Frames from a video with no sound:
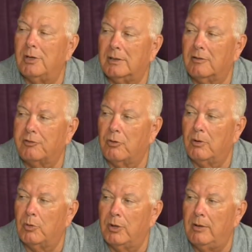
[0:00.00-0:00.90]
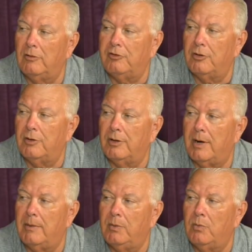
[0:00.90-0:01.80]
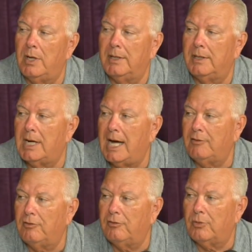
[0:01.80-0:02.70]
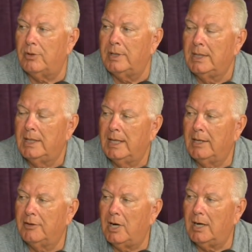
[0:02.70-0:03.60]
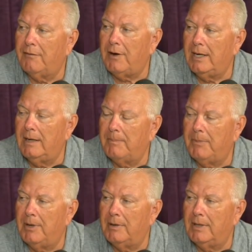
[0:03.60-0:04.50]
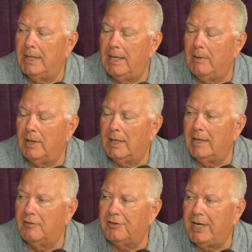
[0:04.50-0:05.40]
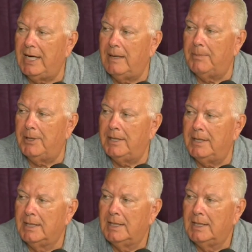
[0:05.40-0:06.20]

at the scoreboard. Arizona had already won. The Dodgers were in a dogfight up there against Tampa.